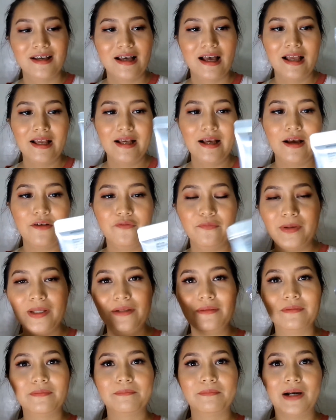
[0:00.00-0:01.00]
I have
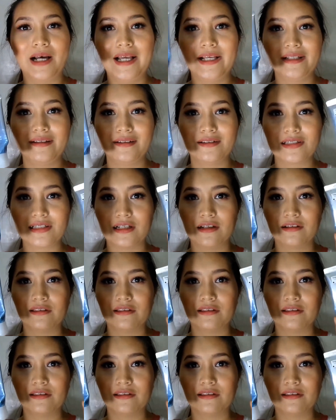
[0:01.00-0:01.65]
been buying this a